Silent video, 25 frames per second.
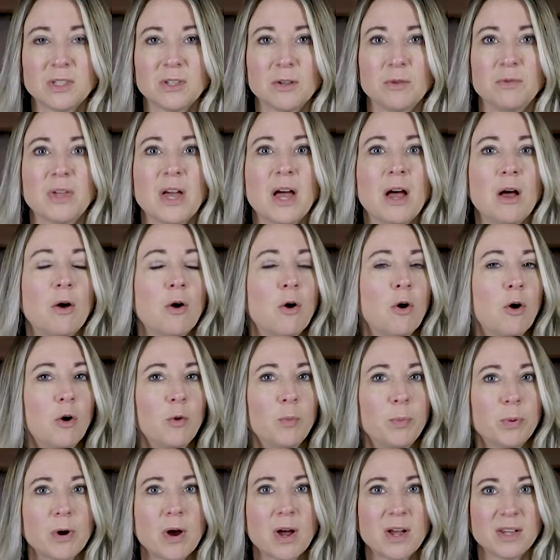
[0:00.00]
So that
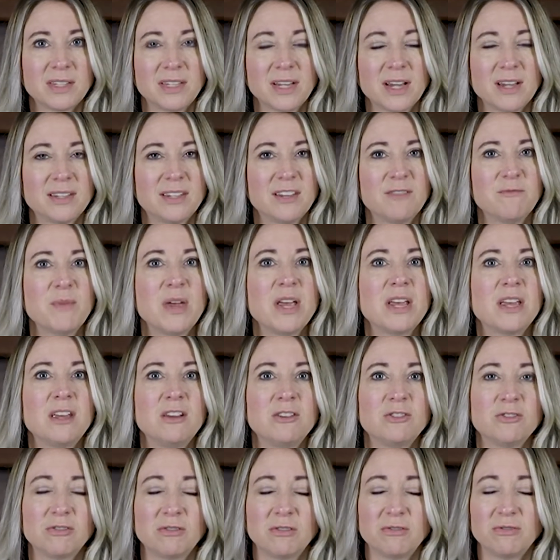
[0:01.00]
whole process of
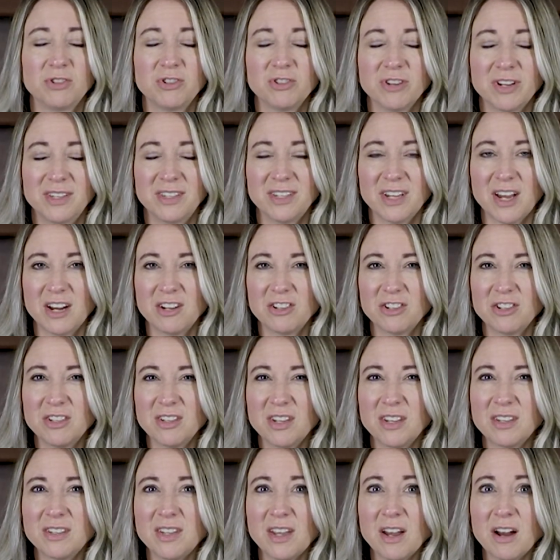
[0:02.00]
making sure those
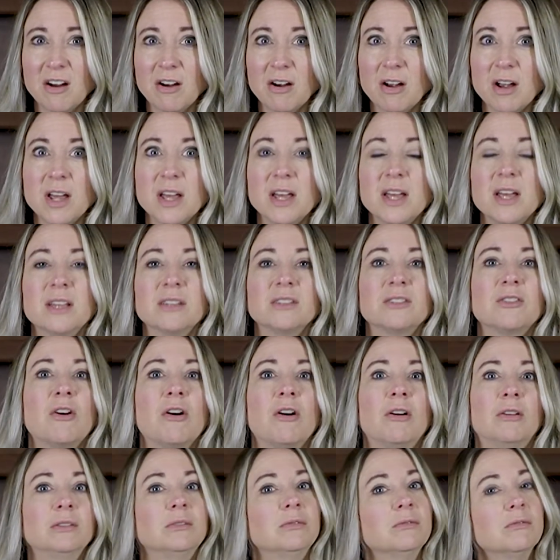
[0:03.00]
transactions is there is
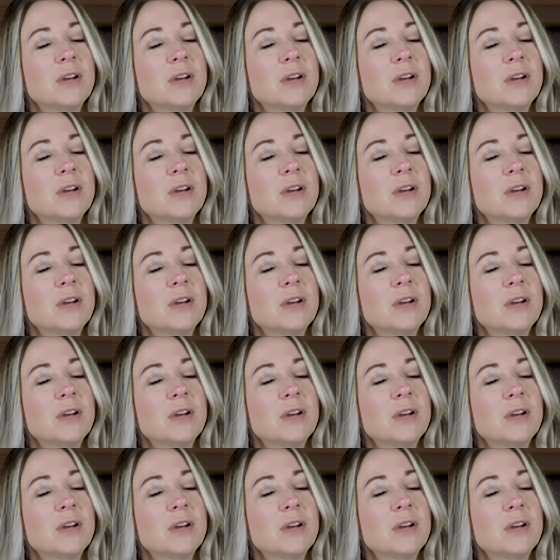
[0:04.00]
called